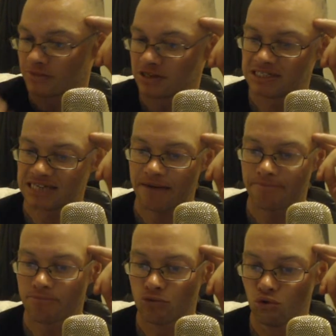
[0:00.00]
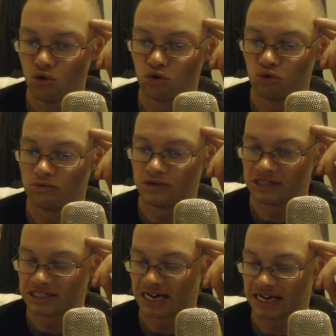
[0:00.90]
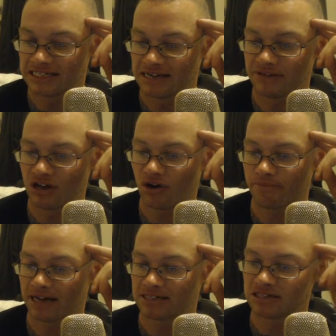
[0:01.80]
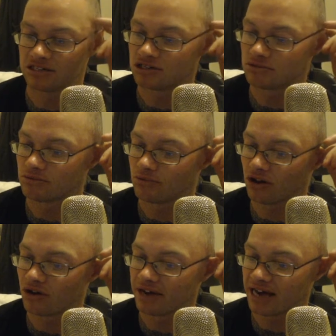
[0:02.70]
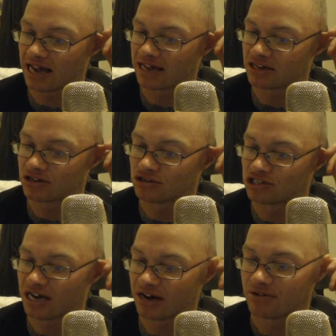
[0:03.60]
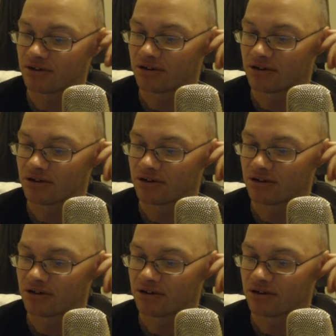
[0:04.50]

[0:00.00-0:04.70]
Samu is saying he's giving the armband to Gundogan while owning Haaland, a good shout.